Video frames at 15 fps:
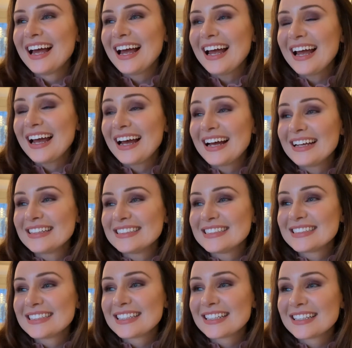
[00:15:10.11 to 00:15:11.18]

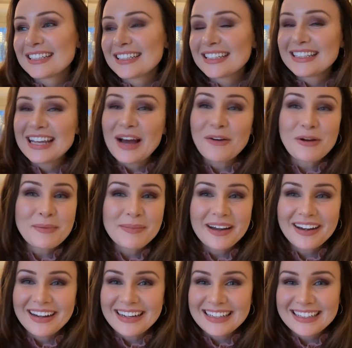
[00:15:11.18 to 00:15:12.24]
and now we're
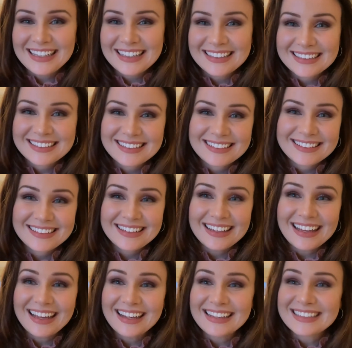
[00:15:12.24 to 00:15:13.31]
married,
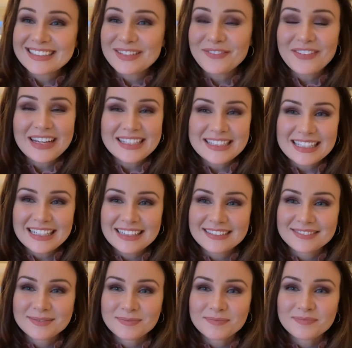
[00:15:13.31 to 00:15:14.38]
and it's amazing.
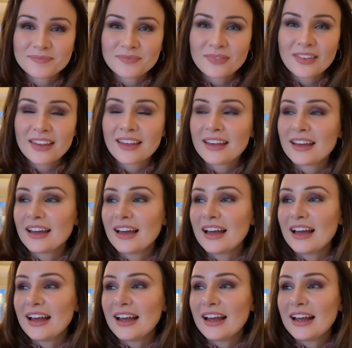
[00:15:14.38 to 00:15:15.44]

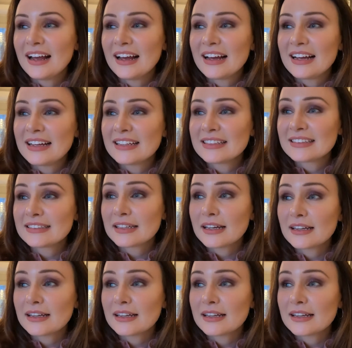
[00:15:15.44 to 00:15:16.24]
And